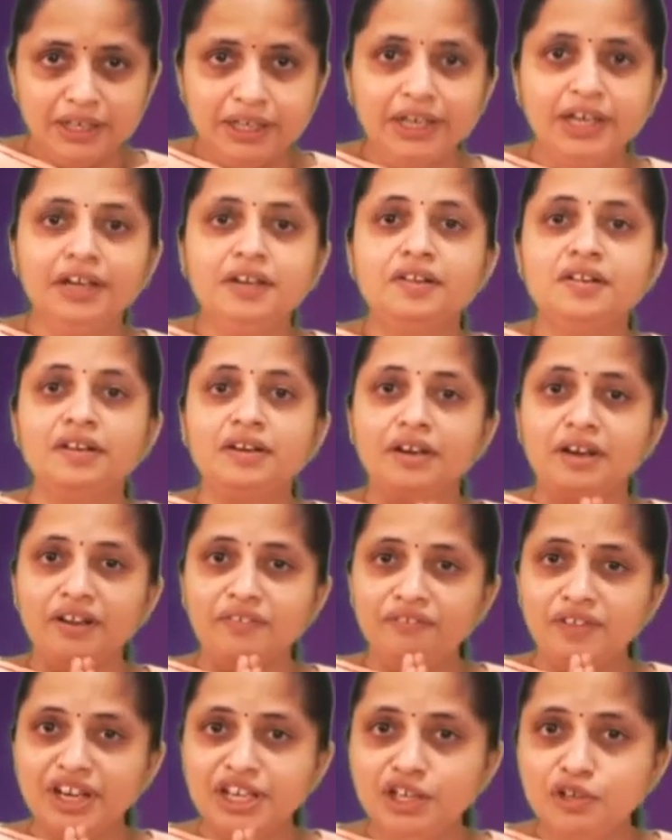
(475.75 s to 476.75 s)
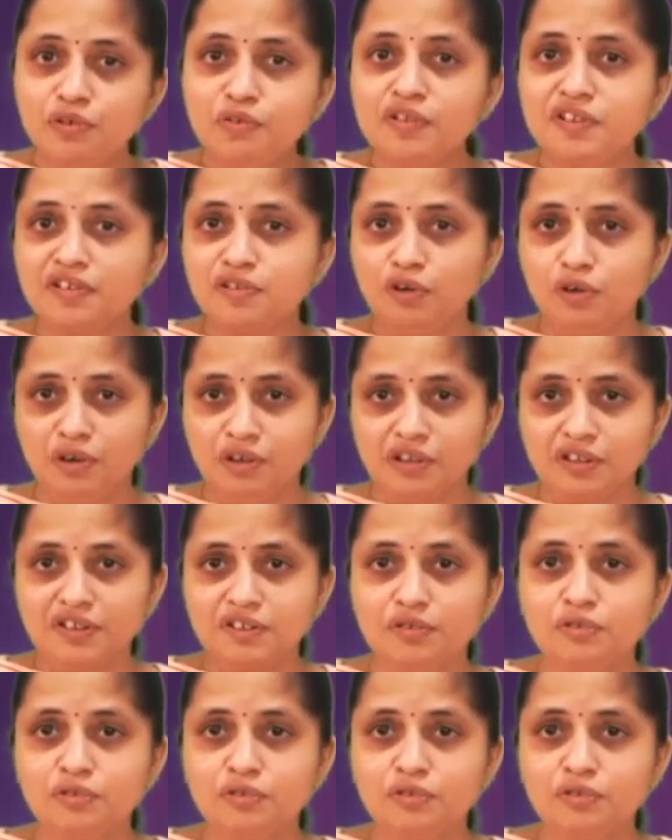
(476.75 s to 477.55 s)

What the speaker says: It is a revenue source